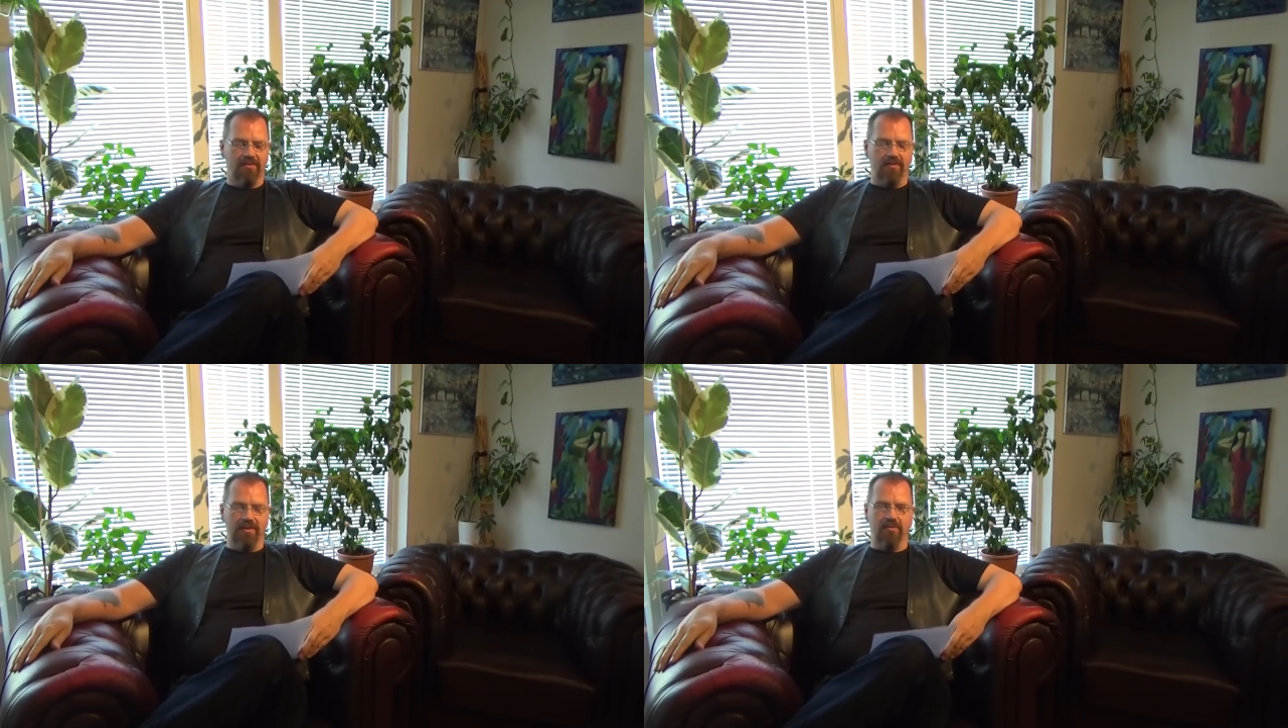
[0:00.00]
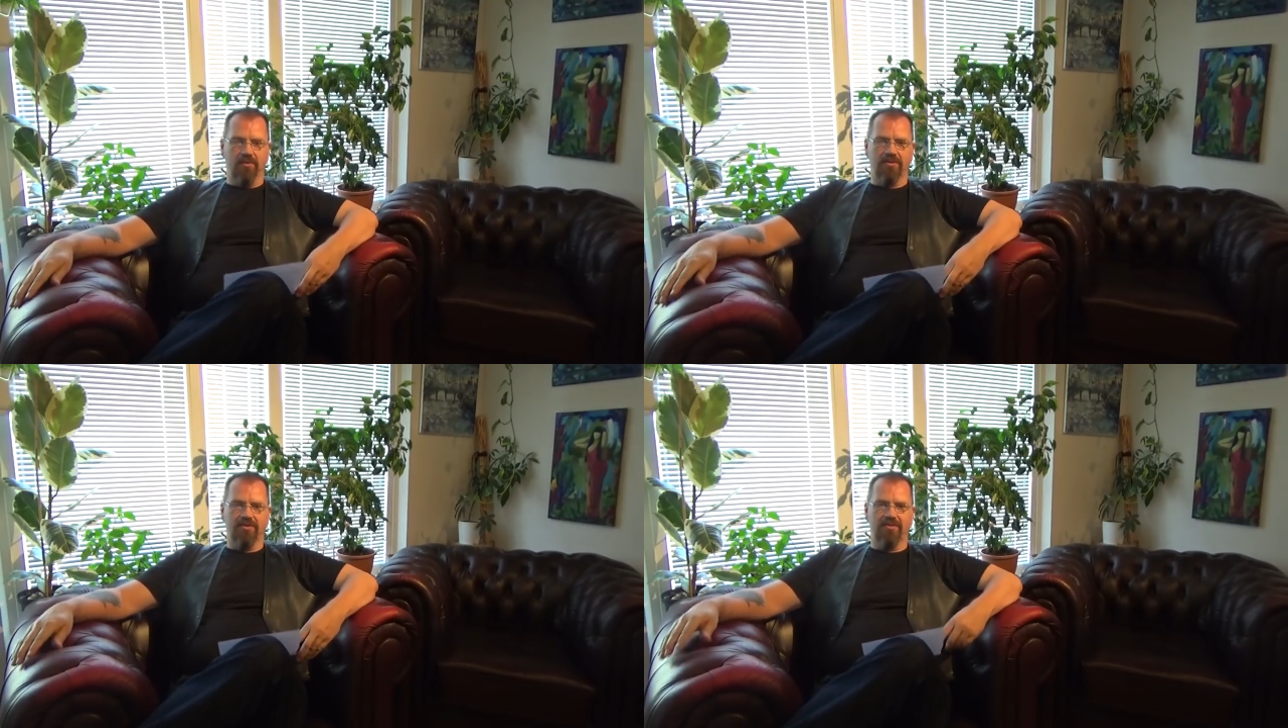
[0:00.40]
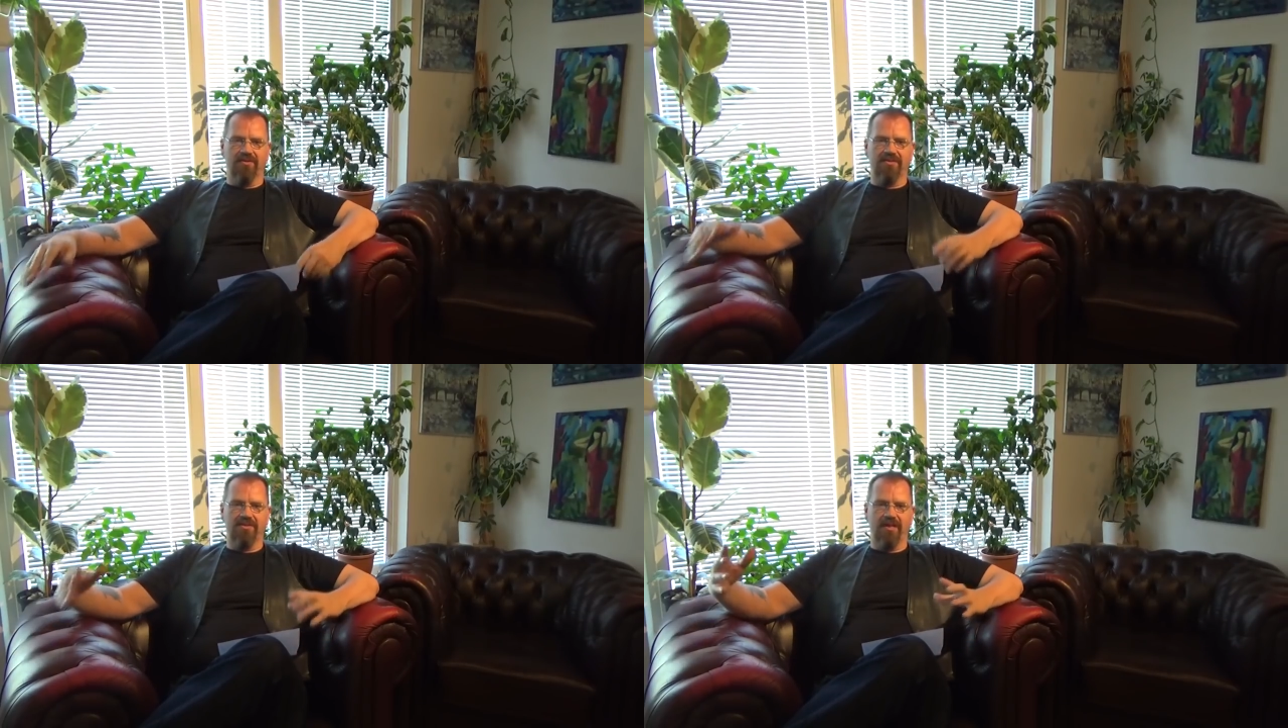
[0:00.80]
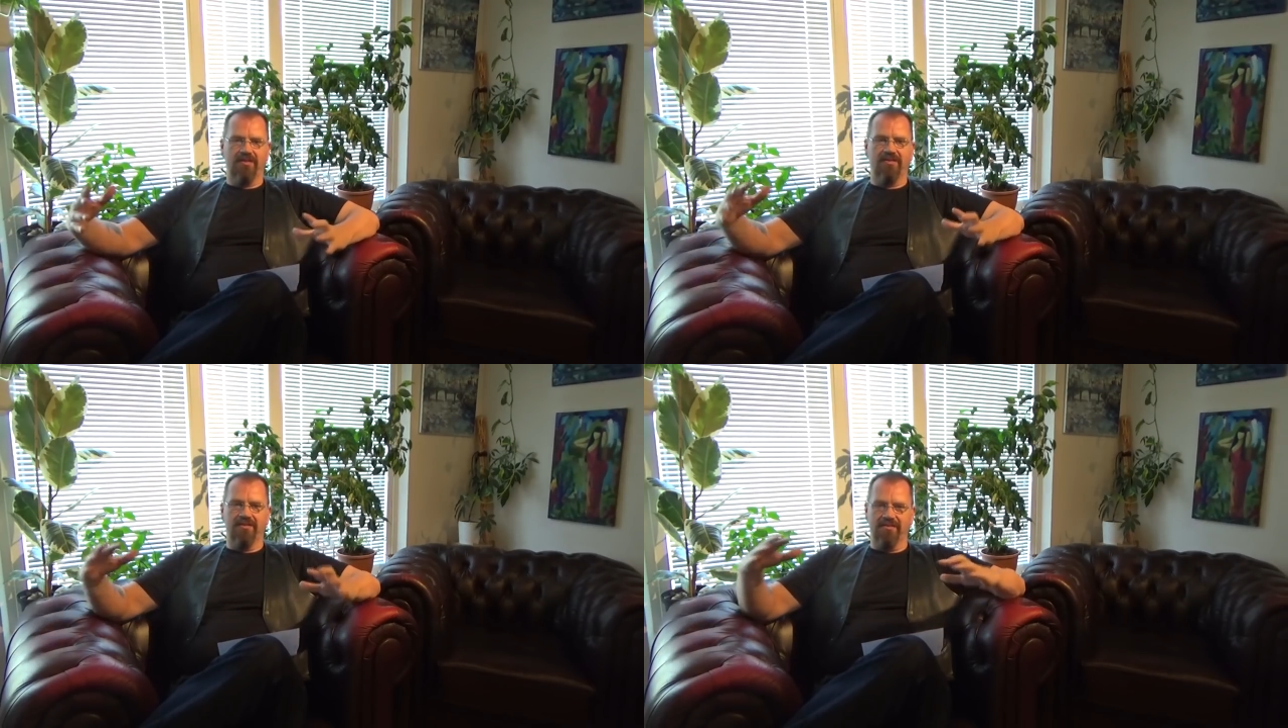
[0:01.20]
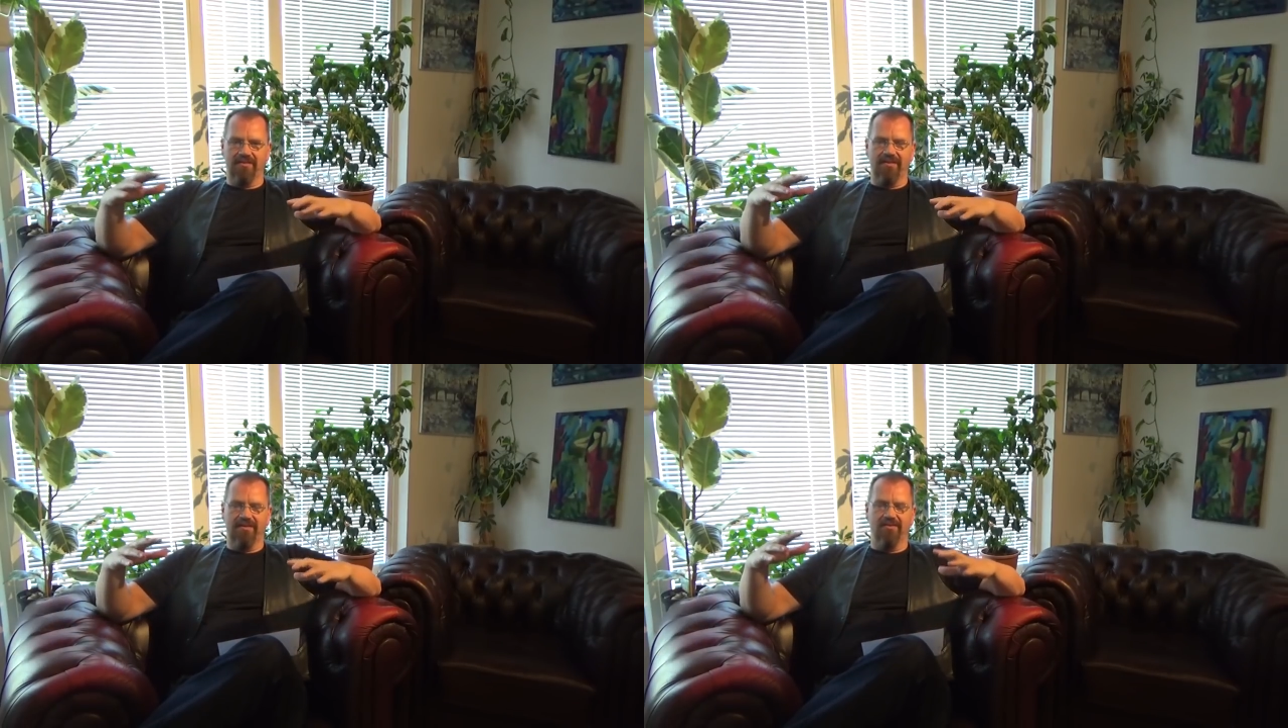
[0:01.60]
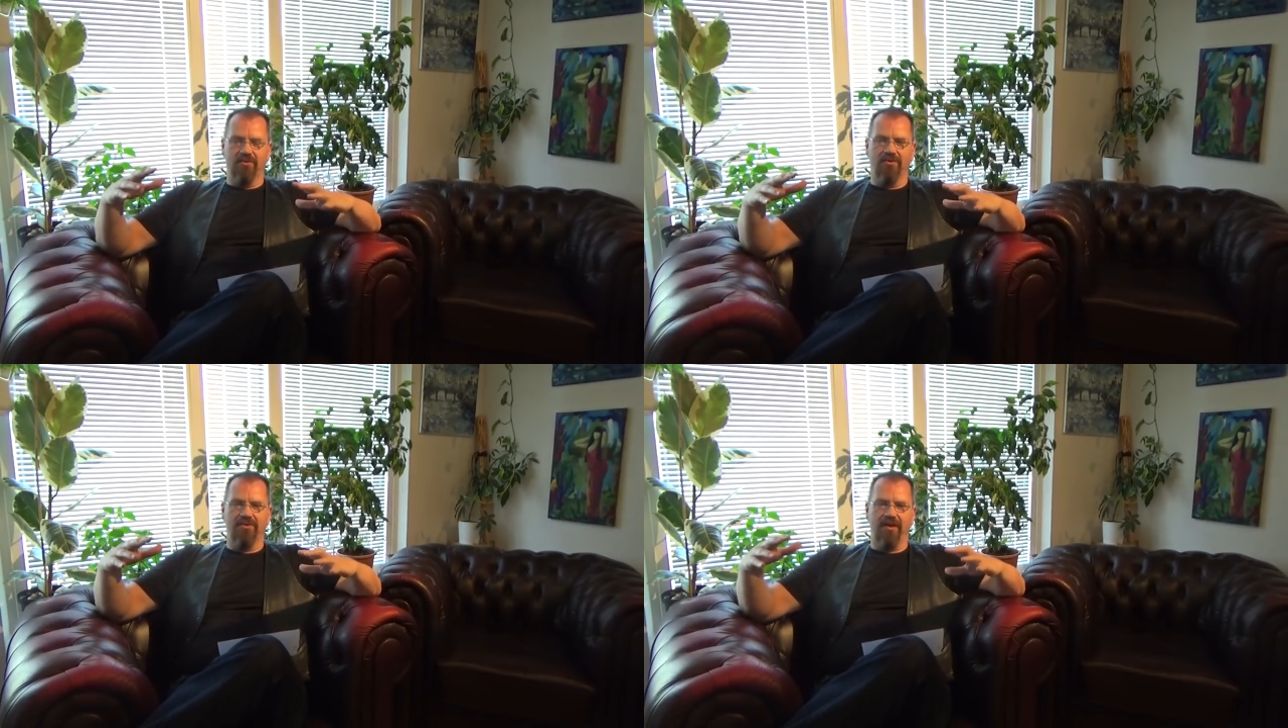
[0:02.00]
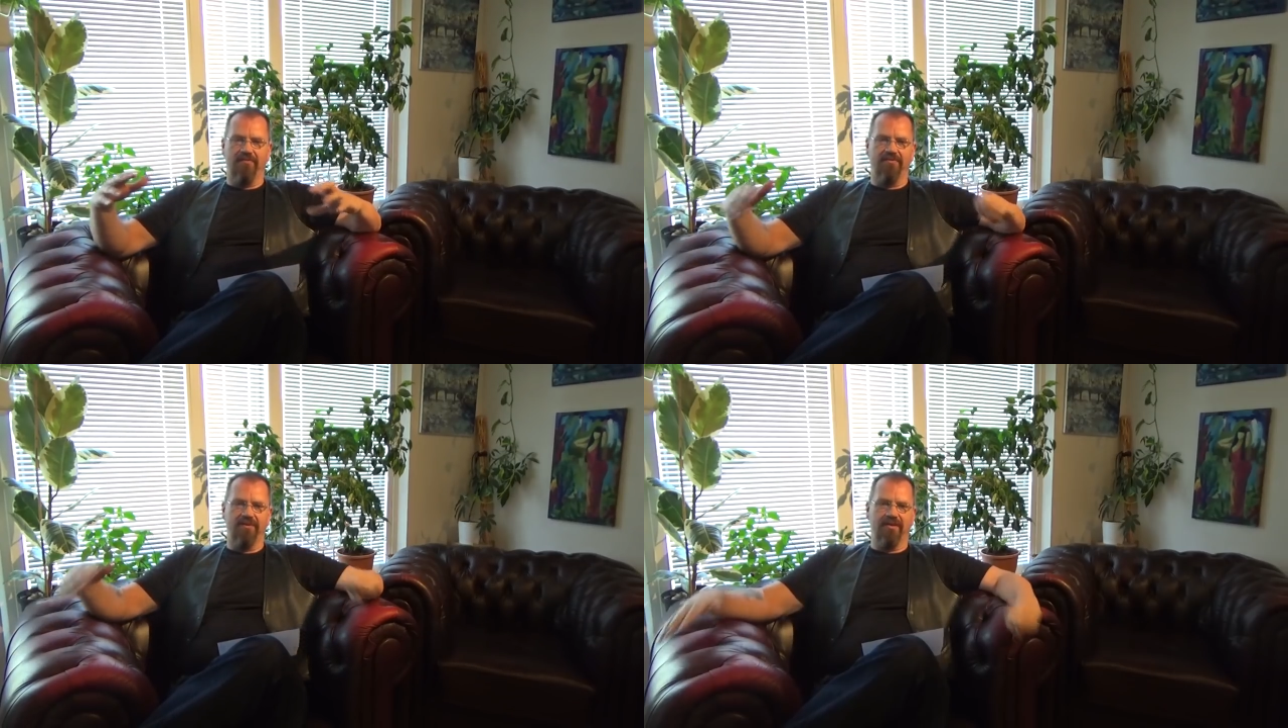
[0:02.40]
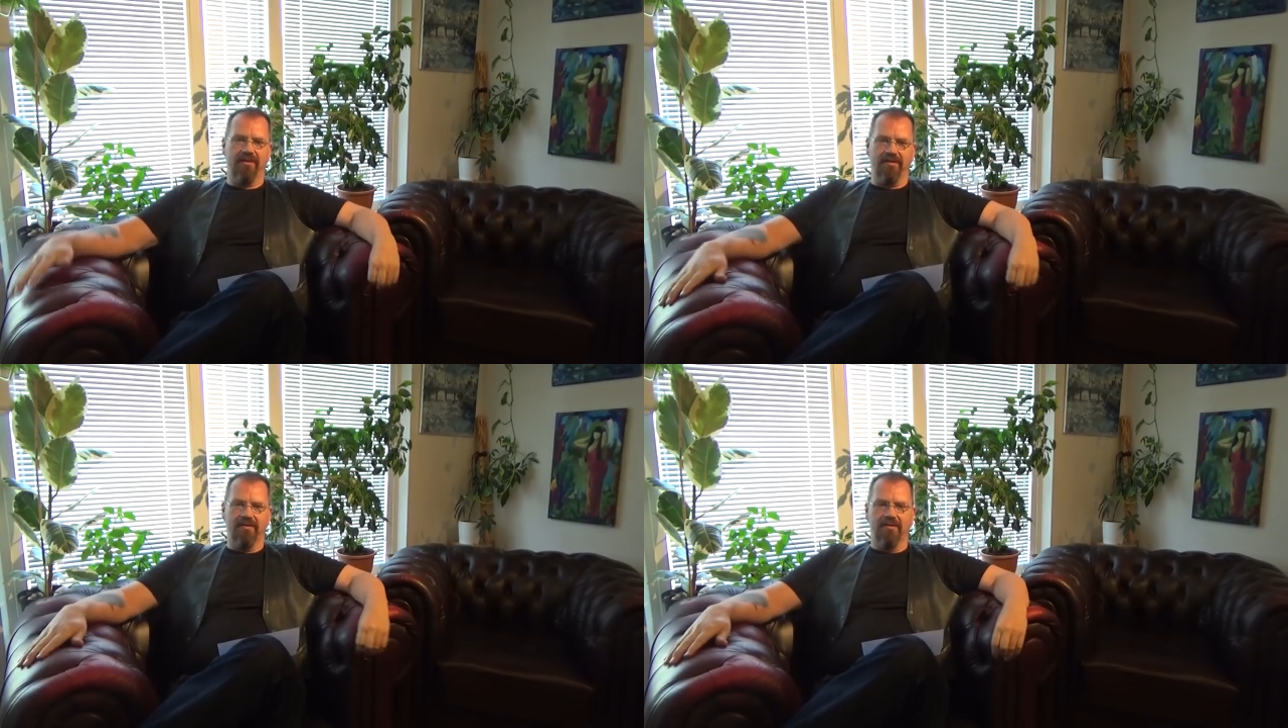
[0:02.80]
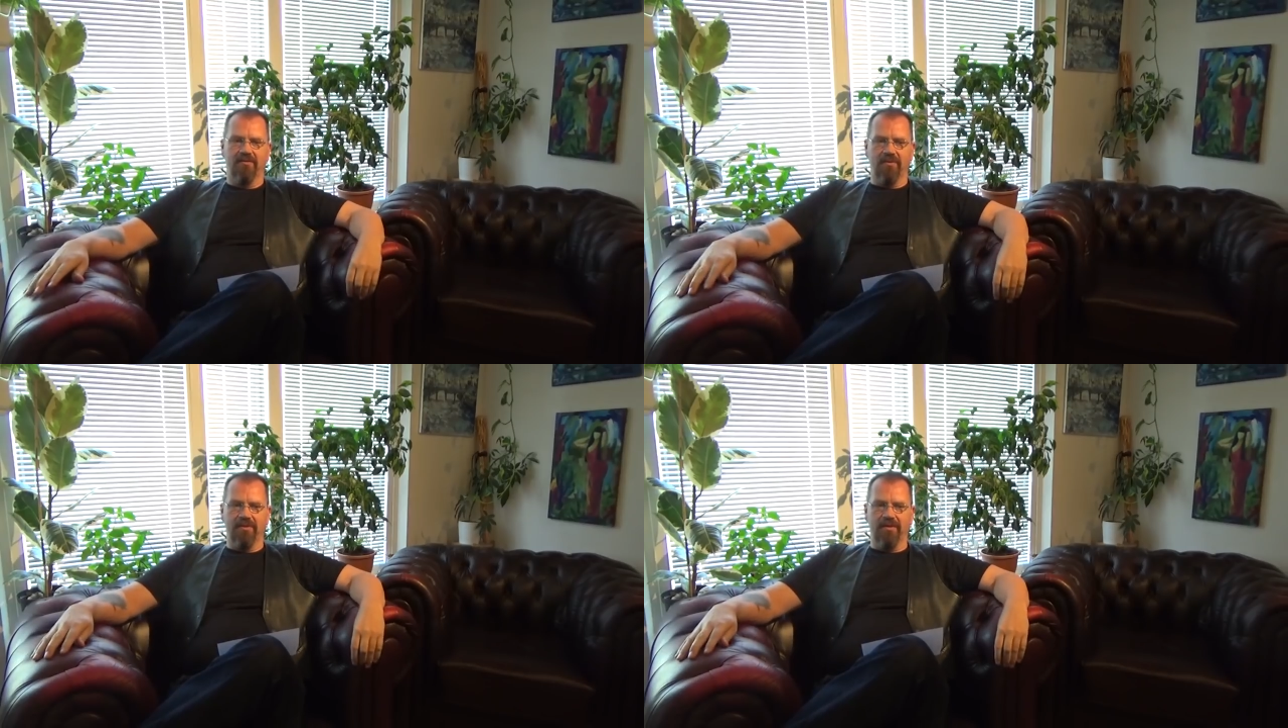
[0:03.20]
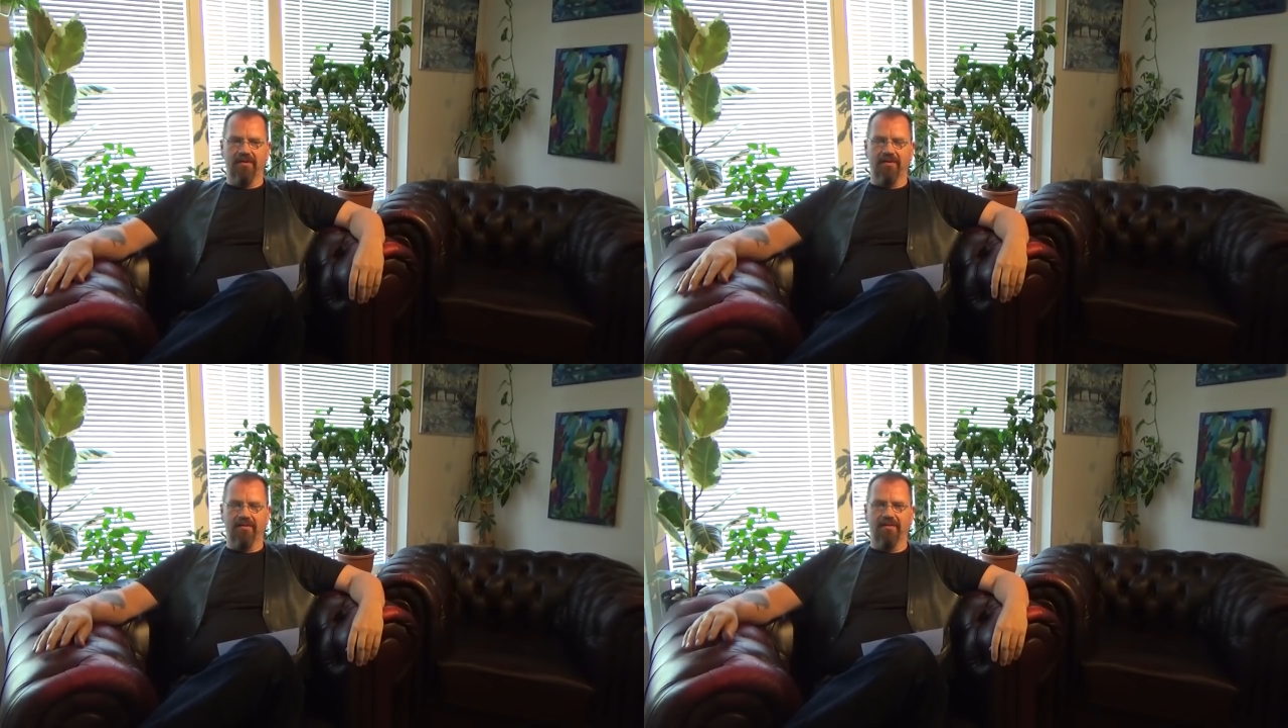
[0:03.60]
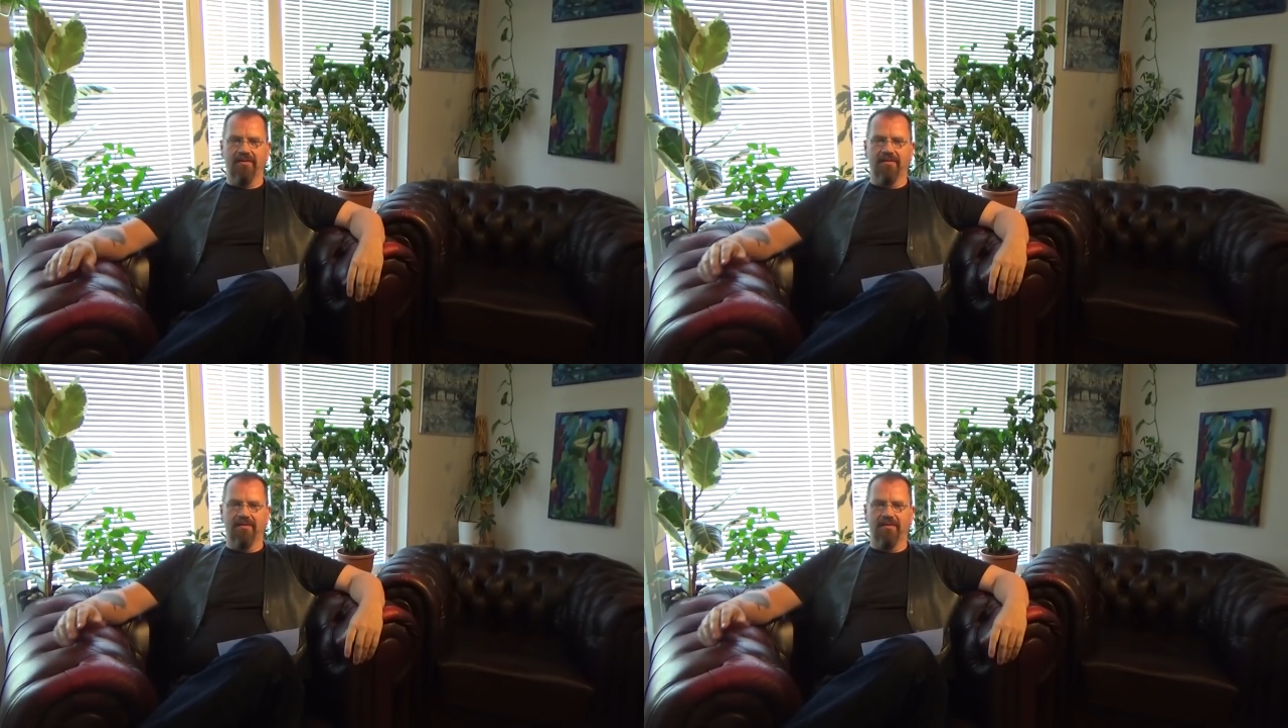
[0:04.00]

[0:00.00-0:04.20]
where they want centers in North Africa where they can